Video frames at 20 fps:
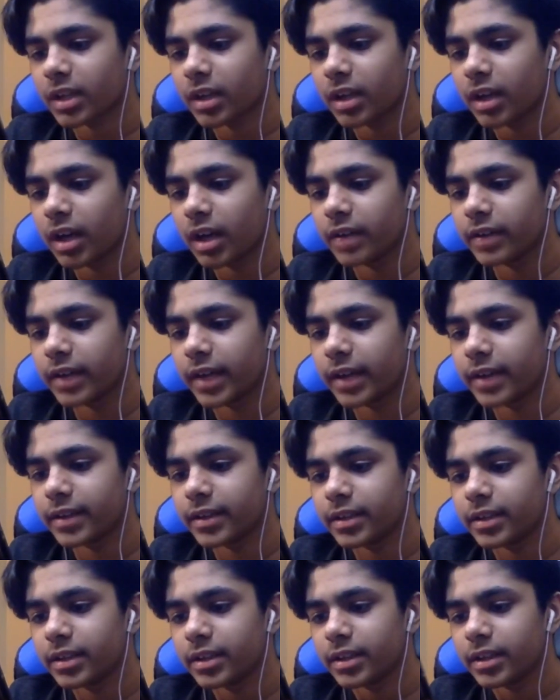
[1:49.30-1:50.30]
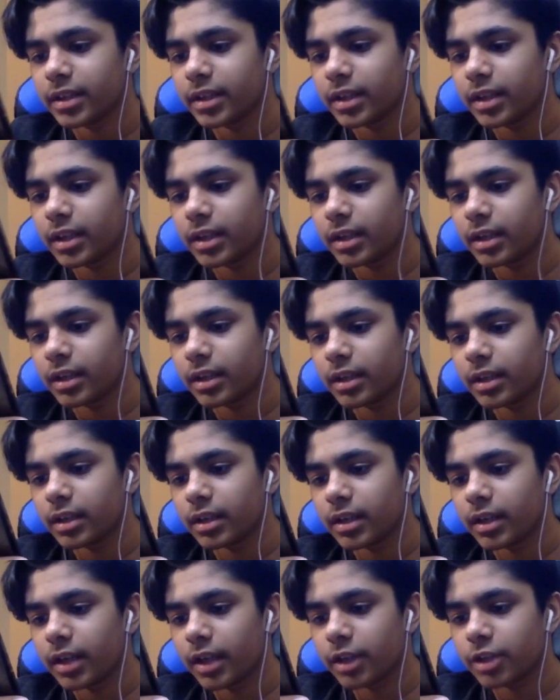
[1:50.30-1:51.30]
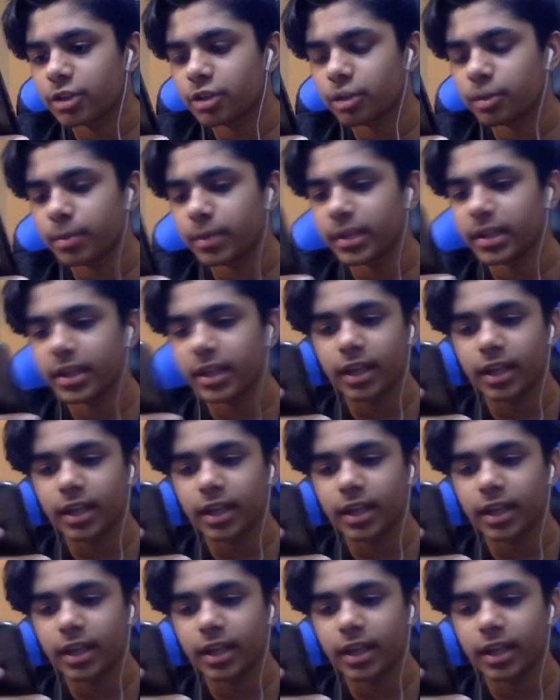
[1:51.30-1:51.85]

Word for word: and then it should be